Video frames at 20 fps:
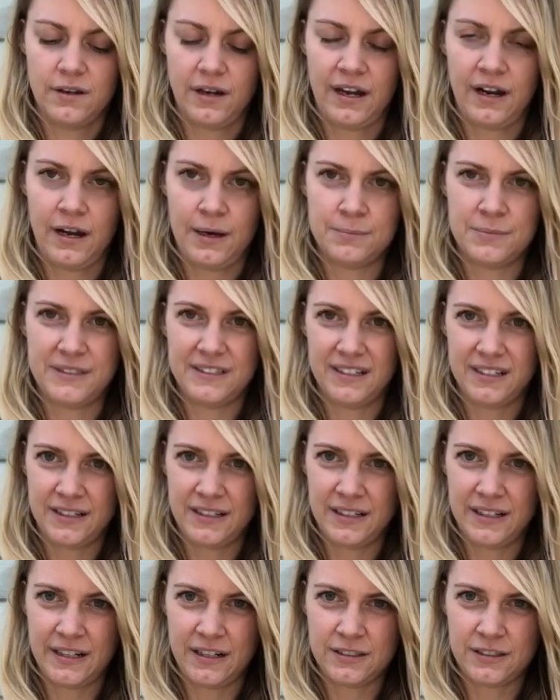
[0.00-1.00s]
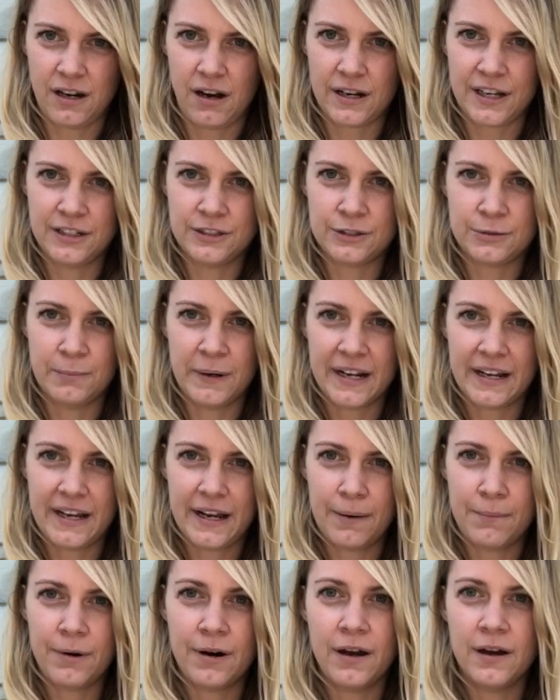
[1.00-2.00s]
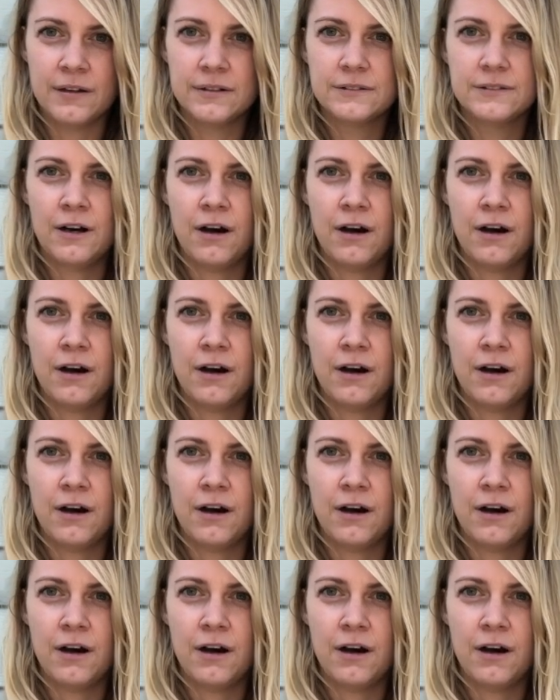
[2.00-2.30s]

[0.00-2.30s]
and I'm sitting here talking to my camera